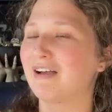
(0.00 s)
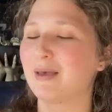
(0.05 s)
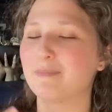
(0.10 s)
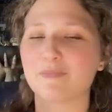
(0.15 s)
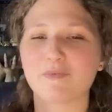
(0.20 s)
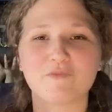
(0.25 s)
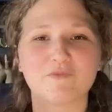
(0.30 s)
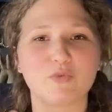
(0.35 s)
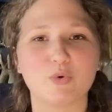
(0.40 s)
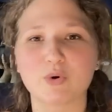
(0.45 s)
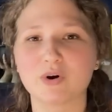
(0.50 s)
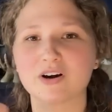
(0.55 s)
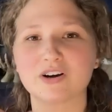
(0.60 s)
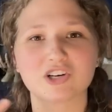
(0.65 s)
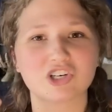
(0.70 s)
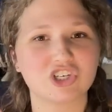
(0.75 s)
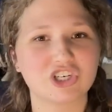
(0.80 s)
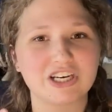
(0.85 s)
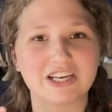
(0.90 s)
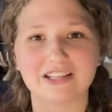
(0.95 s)
And before
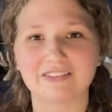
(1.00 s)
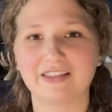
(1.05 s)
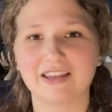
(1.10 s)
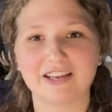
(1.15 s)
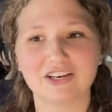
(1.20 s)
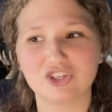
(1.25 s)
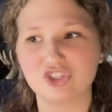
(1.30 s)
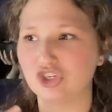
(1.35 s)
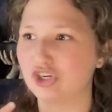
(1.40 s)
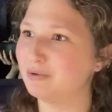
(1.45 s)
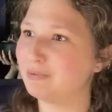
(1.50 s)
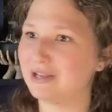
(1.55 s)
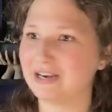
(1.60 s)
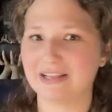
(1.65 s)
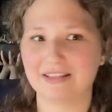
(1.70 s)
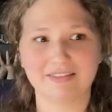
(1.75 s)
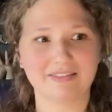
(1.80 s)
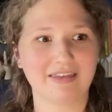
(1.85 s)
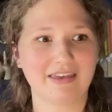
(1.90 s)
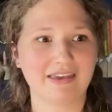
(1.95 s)
she can like do
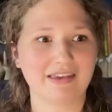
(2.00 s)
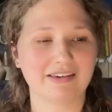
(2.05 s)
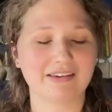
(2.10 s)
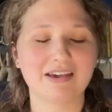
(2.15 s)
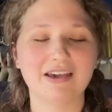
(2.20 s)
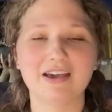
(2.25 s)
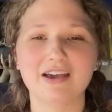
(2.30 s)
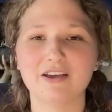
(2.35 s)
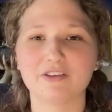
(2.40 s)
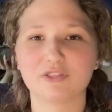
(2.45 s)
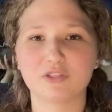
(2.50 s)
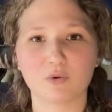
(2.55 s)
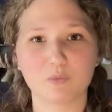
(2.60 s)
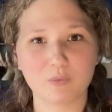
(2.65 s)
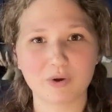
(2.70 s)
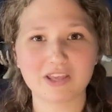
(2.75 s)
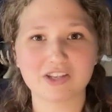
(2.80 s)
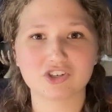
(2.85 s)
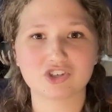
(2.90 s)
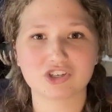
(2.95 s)
anything, the
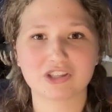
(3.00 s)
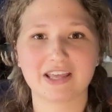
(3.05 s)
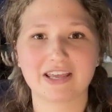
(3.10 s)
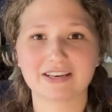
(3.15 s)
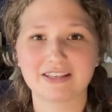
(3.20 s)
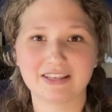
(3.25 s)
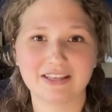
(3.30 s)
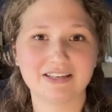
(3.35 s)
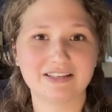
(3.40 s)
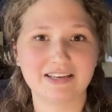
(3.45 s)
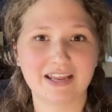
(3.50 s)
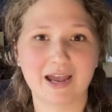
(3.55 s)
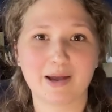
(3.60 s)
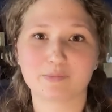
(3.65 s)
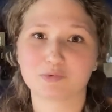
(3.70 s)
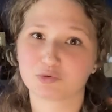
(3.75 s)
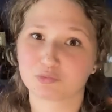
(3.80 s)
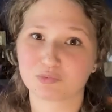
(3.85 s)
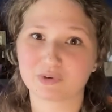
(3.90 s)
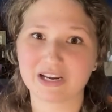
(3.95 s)
witch that
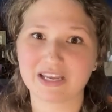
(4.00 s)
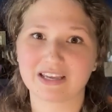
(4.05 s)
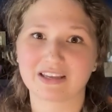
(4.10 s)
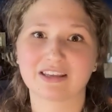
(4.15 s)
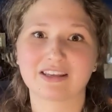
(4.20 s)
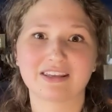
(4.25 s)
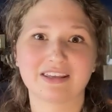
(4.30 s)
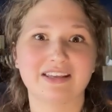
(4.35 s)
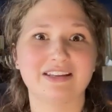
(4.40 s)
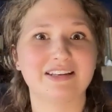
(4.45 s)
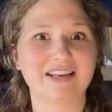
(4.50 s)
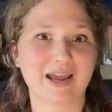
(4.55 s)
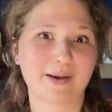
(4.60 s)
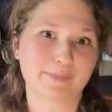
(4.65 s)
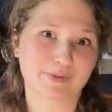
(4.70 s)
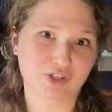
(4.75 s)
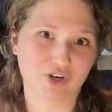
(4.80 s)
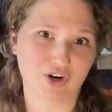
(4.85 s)
kidnapped Rick kidnaps